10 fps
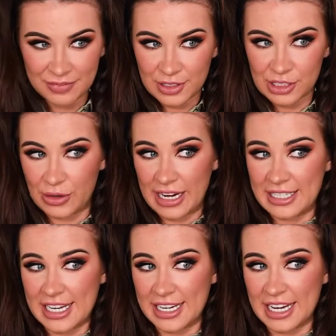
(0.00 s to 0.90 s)
So I
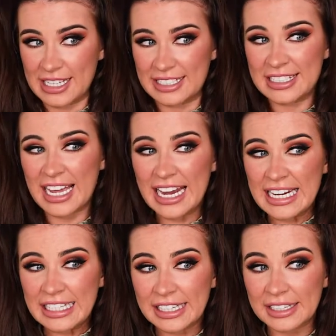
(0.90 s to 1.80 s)
take a
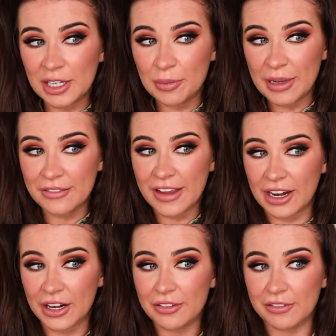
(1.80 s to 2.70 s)
tiny little bit of
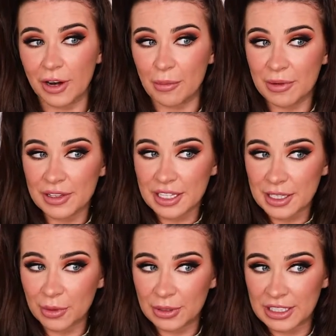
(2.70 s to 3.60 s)
hair from the
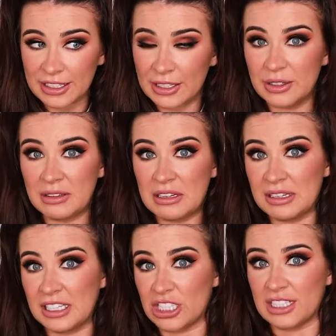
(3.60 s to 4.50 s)
ponytail,
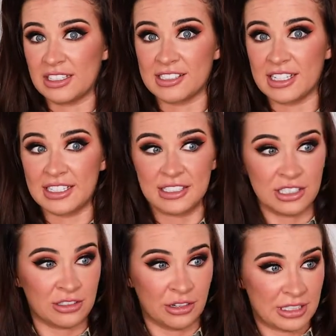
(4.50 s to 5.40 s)
literally this size,
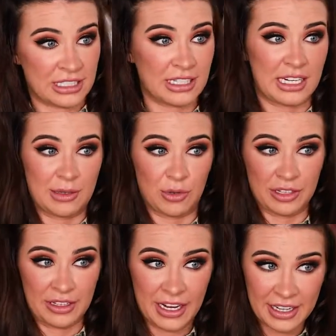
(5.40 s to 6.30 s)
you do not need any more
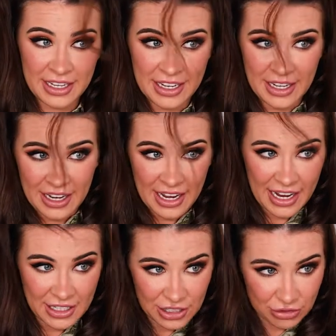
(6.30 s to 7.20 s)
than that,
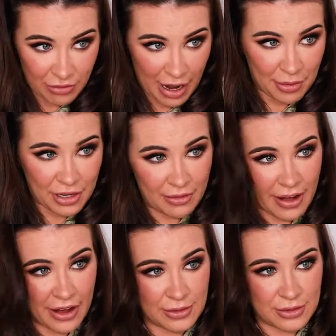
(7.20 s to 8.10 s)
and just wrap it
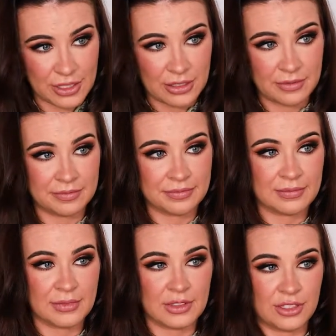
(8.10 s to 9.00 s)
around
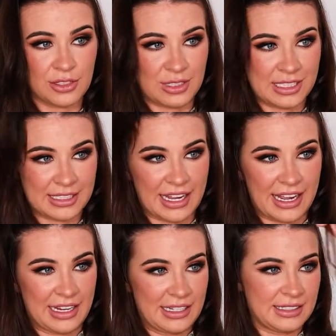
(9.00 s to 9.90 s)
to
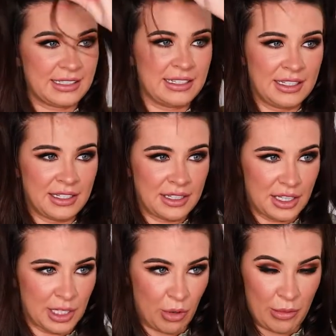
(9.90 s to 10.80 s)
disguise
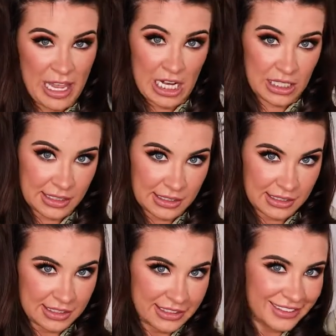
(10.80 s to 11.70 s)
the bobbles.
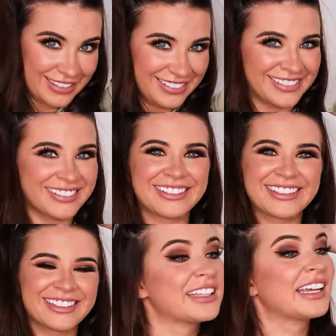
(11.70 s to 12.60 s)

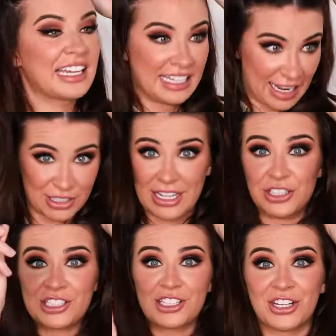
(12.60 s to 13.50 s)
Yep, so then
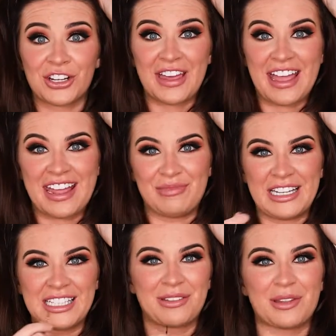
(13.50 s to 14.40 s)
just secure that in
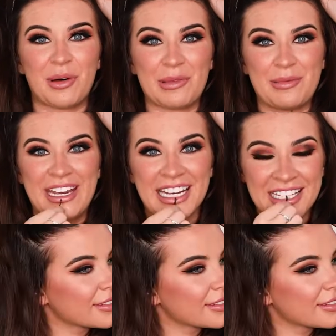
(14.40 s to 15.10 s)
place with a bobby pin.